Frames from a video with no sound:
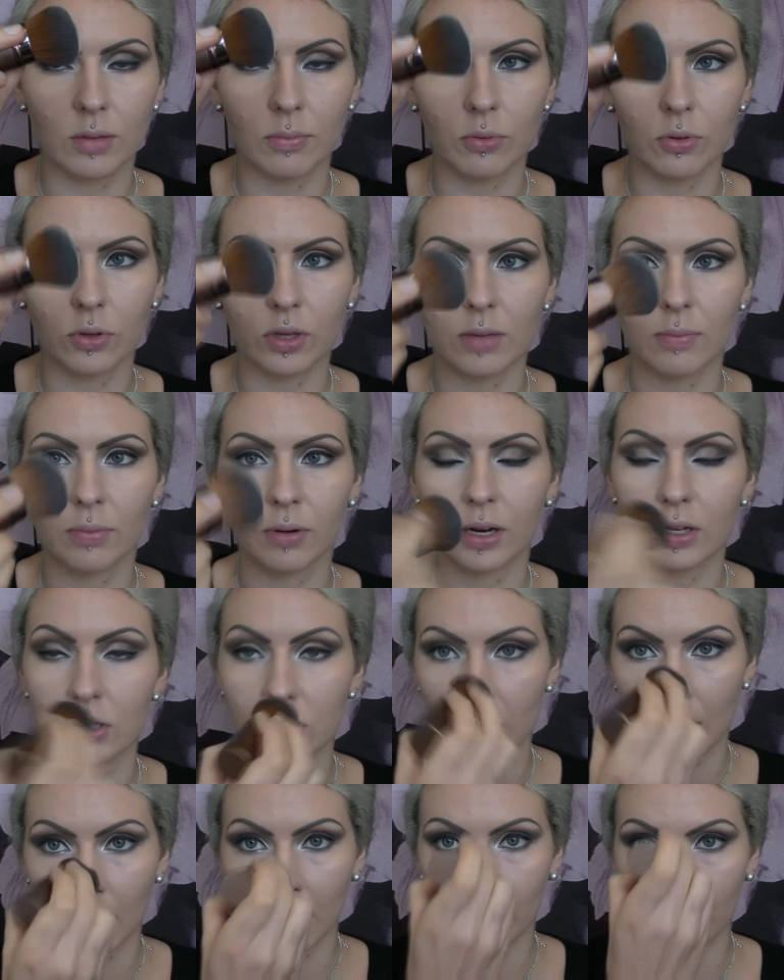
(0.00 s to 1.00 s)
Kabuki brush
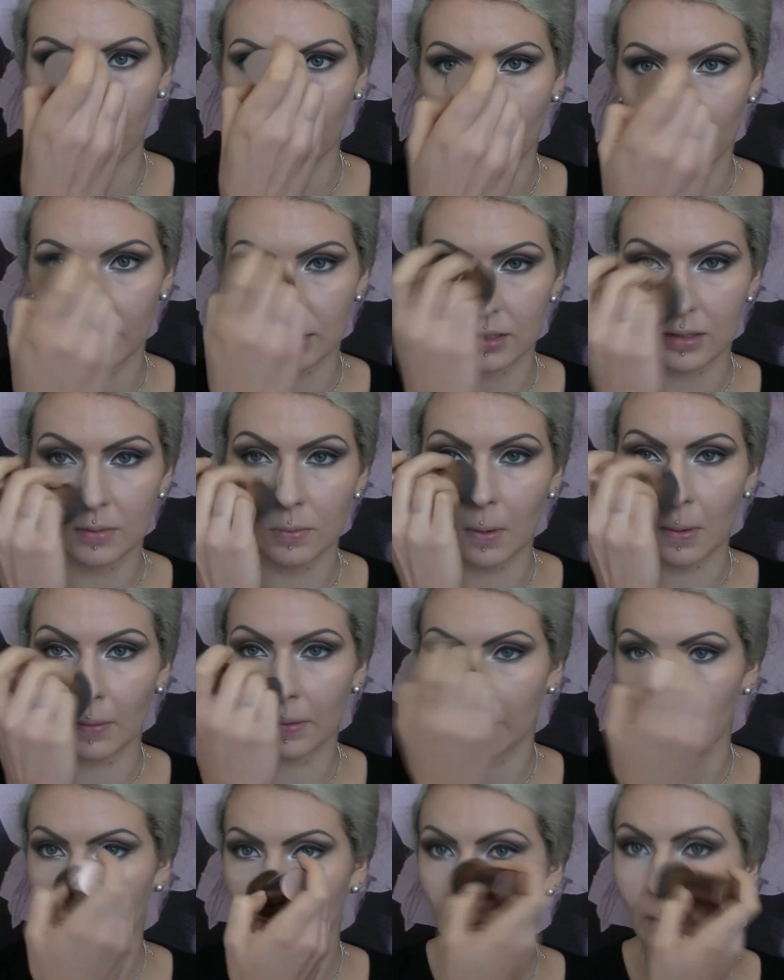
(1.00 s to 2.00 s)
and swirl
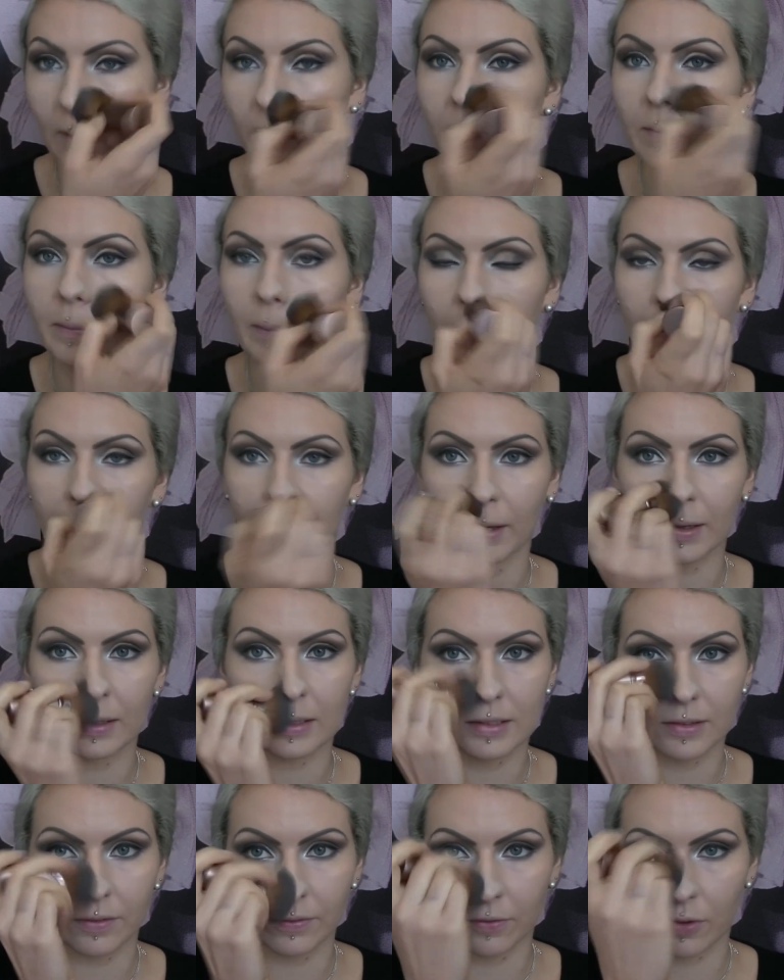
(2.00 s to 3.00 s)
that over my
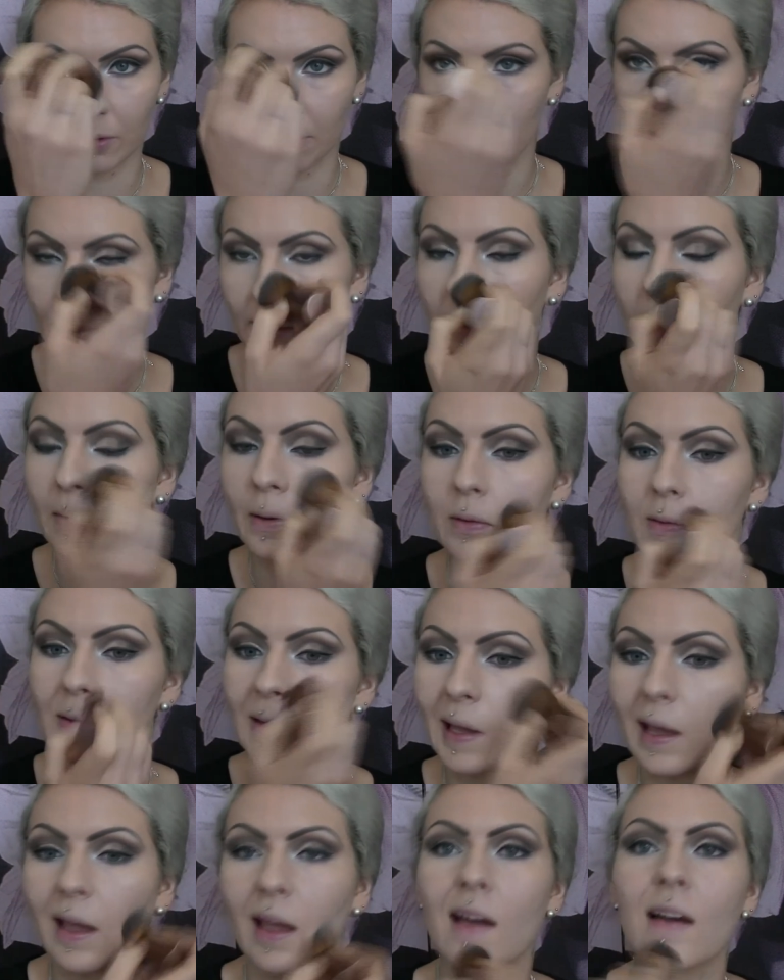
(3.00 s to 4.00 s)
face from my
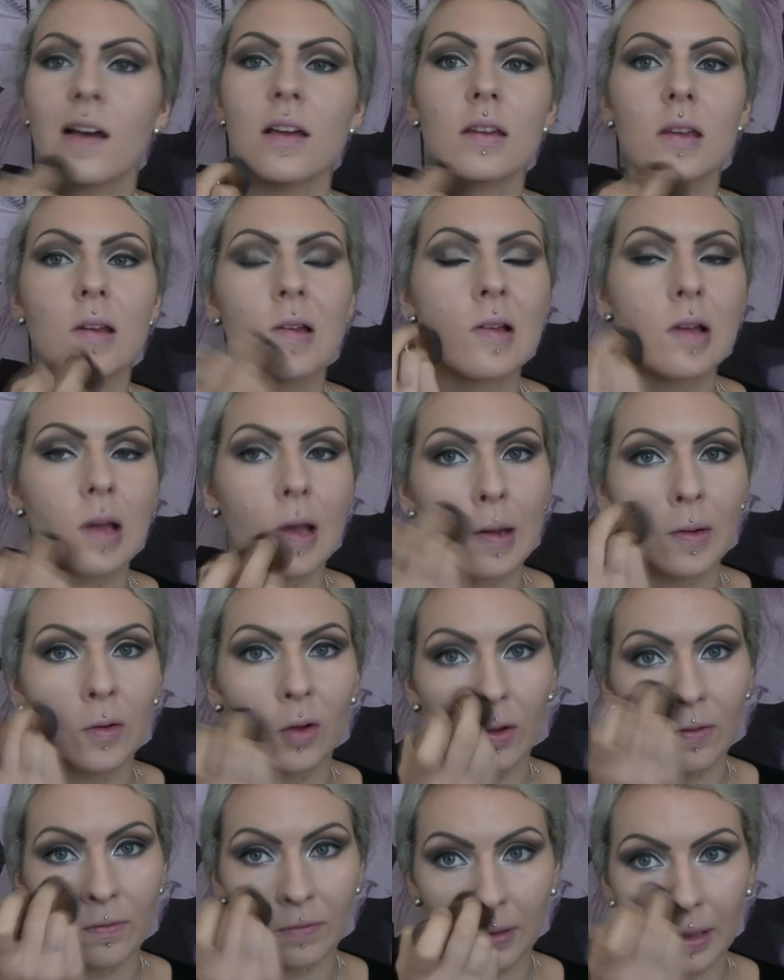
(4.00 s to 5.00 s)
nose out, and
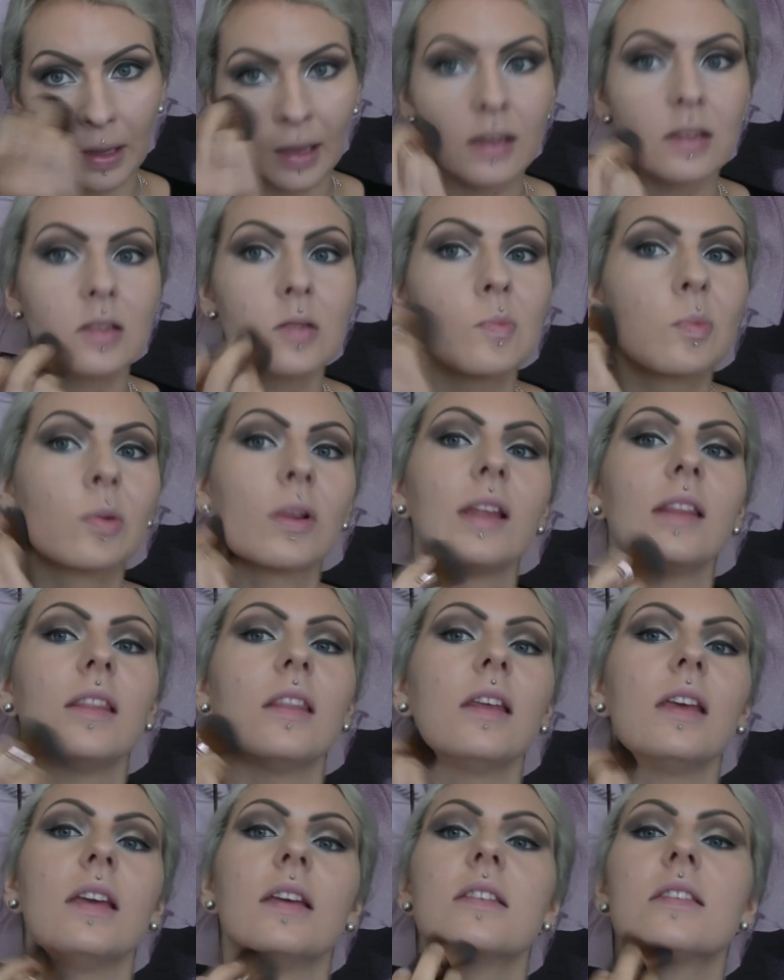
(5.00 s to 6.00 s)
don't forget to
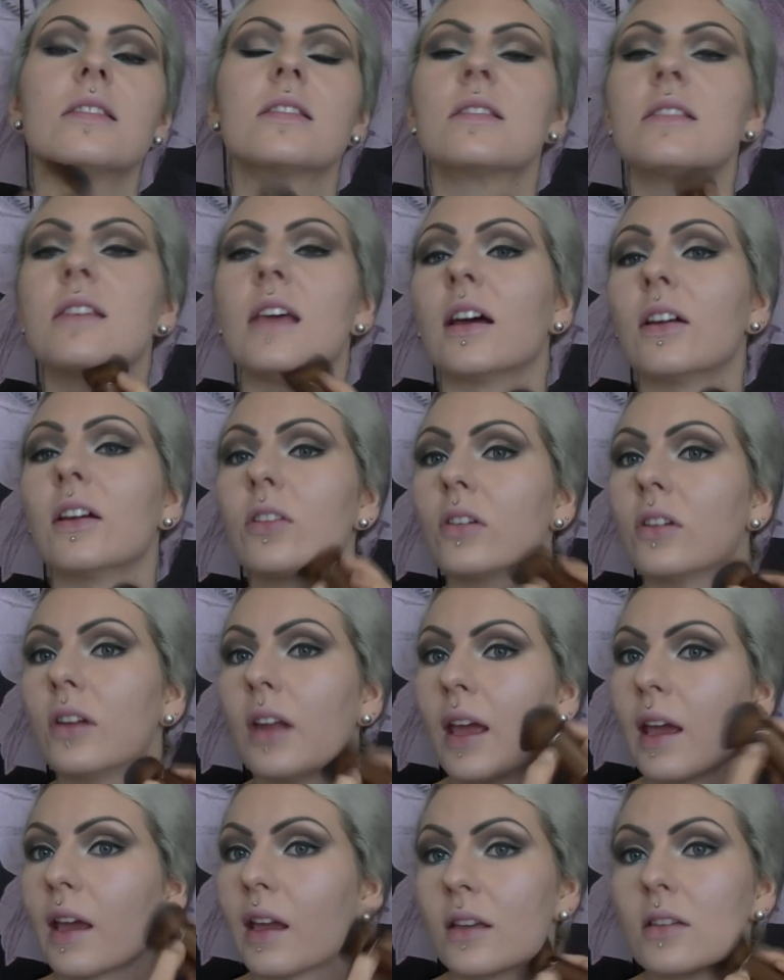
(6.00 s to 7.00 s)
blend this down your
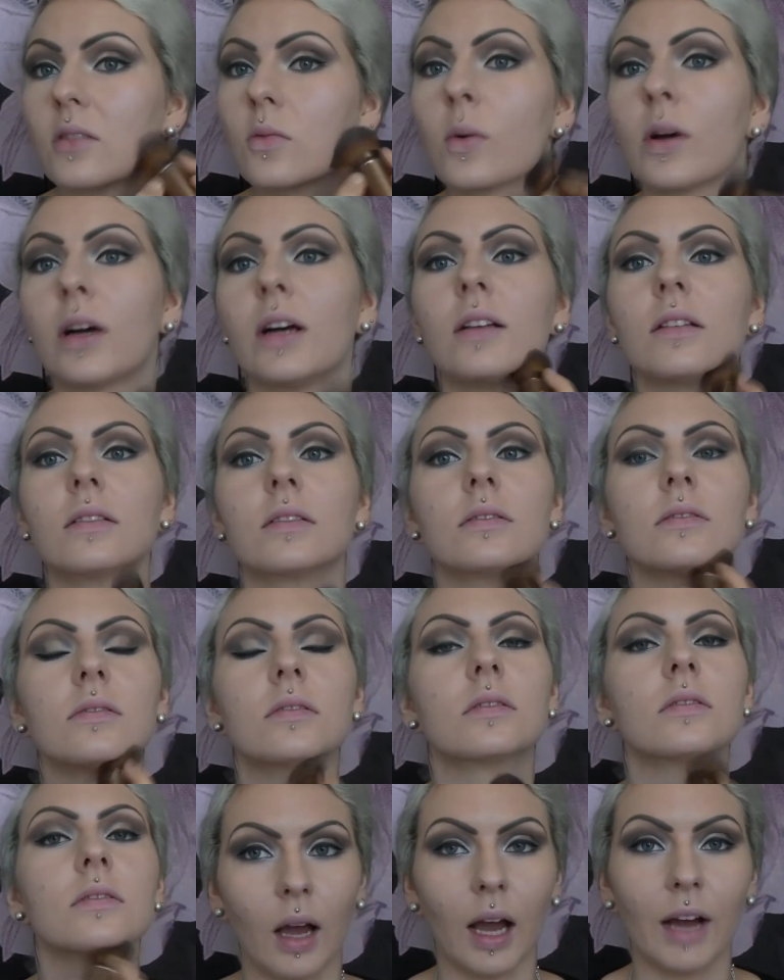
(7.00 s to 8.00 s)
neck as well.
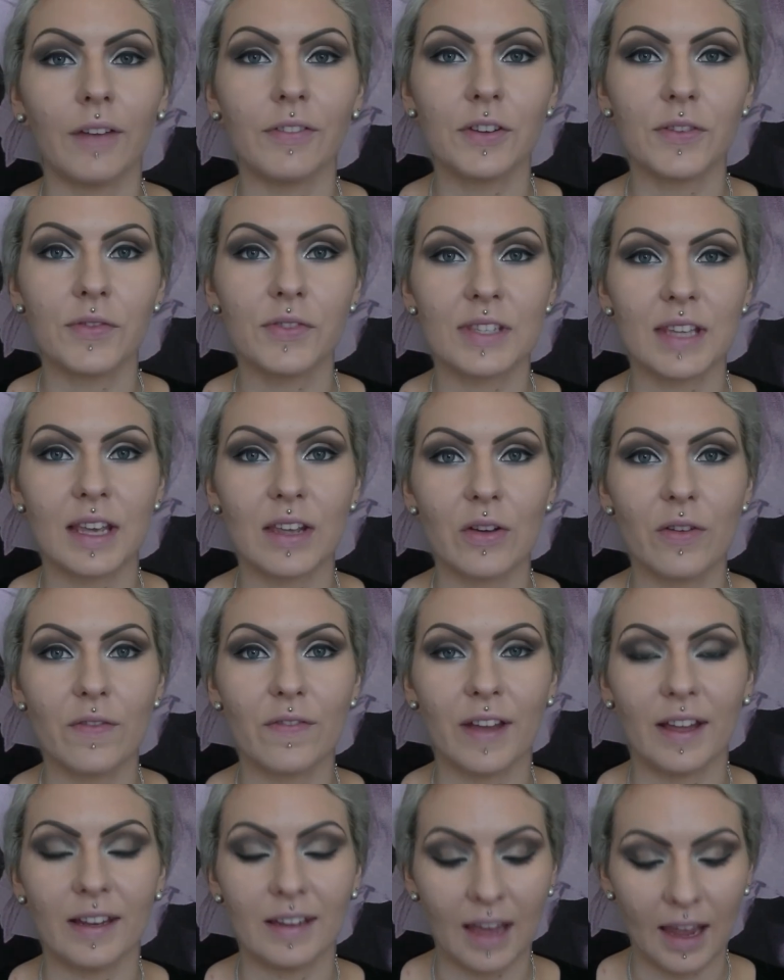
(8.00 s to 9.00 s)
After you've set your
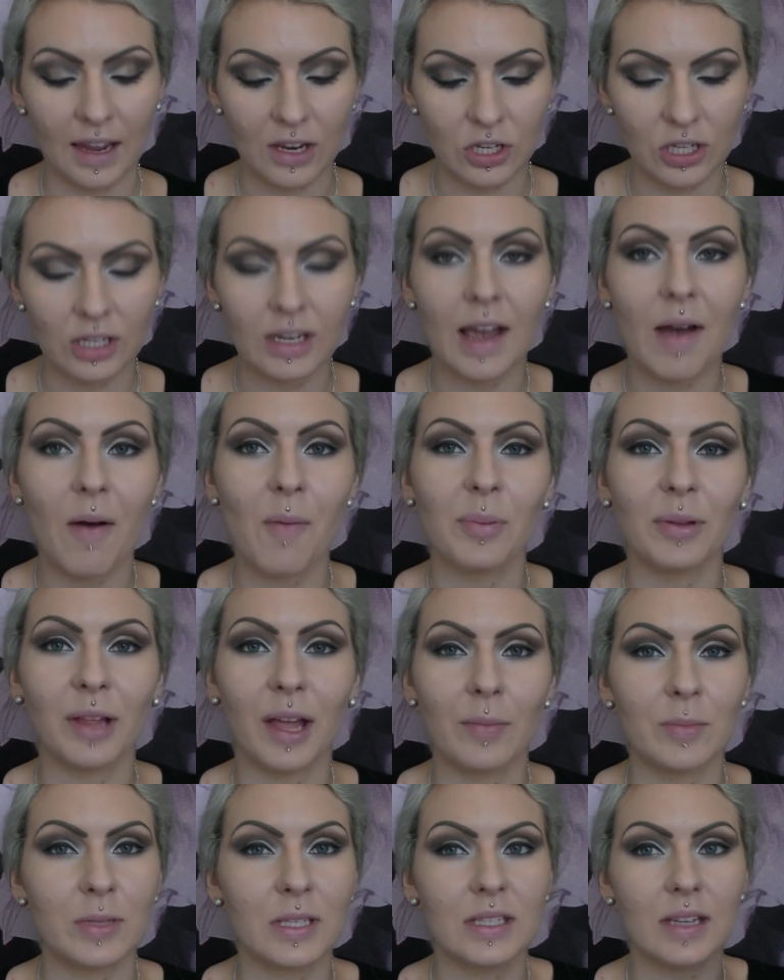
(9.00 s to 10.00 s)
foundation, now apply
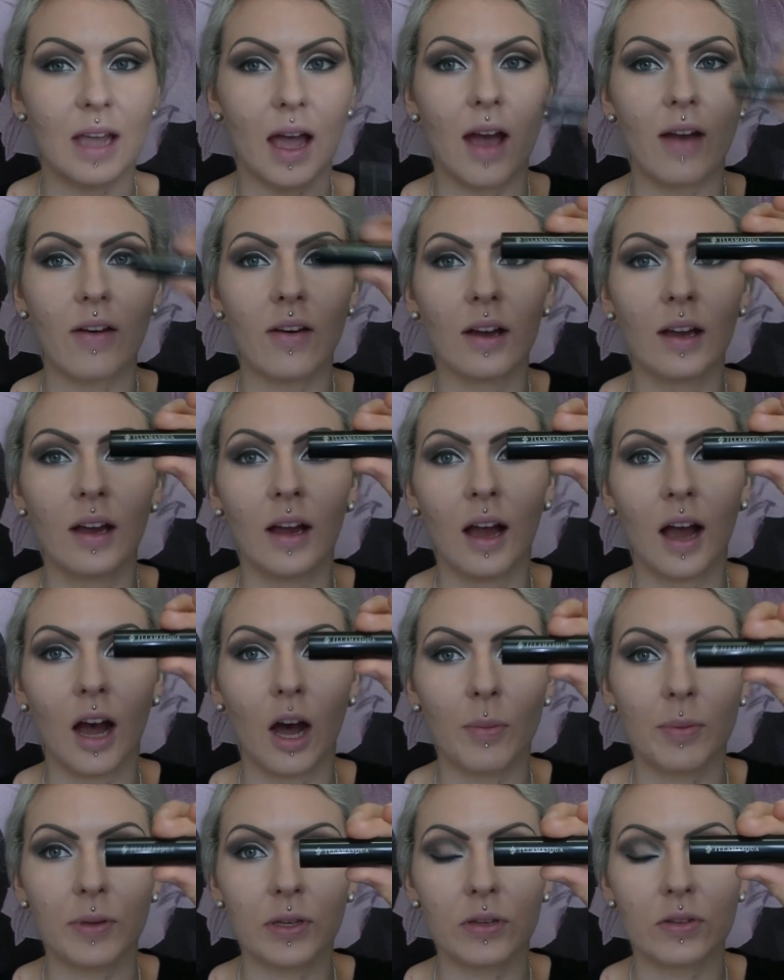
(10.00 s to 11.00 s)
mascara.
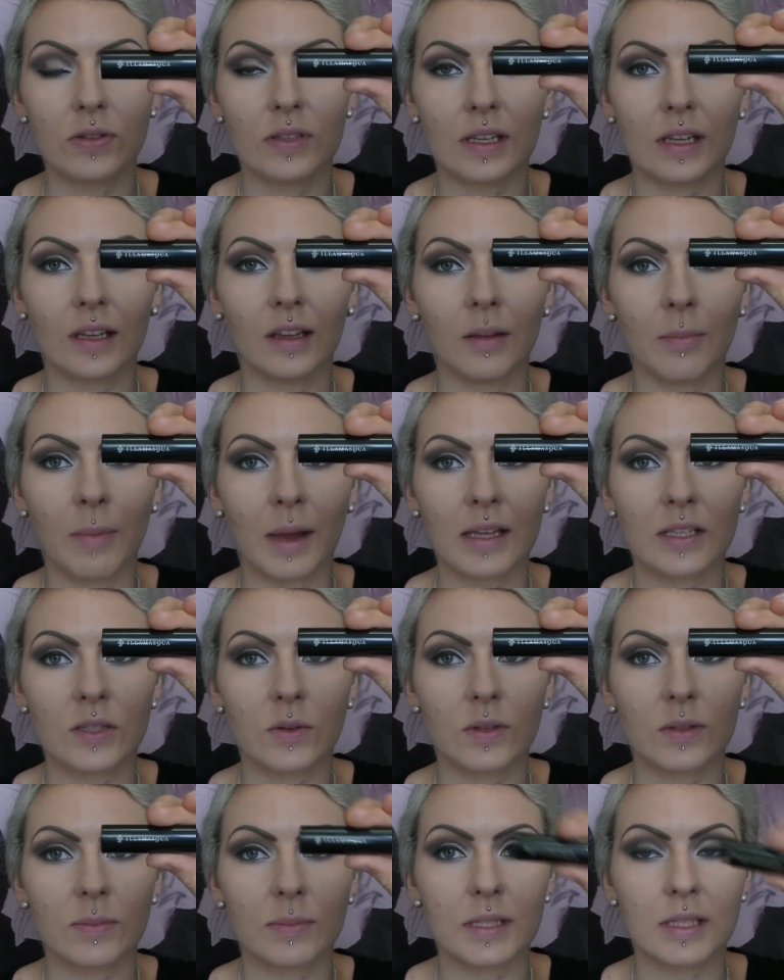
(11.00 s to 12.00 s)
I'll be using
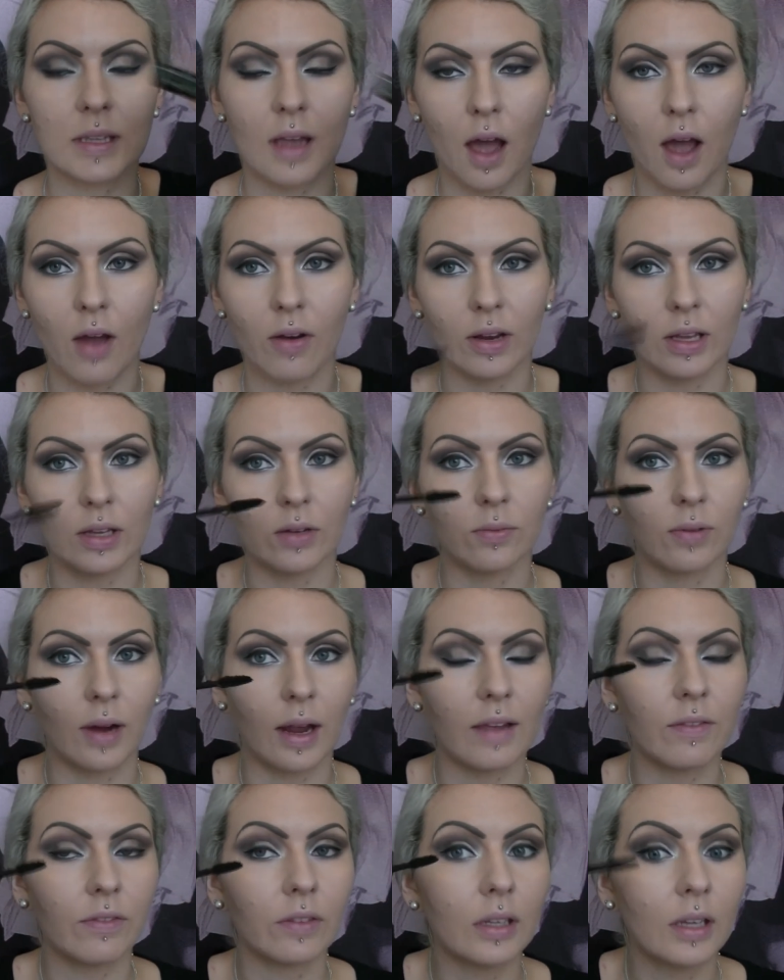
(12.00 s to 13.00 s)
Illamasqua's mascara in
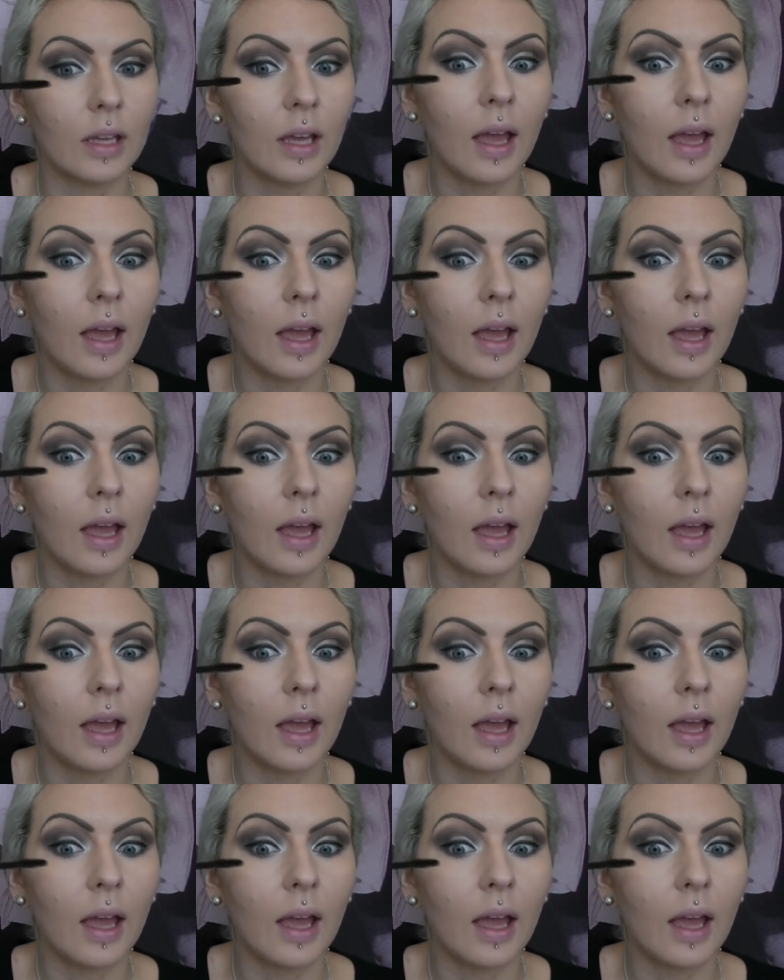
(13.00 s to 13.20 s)
Raven,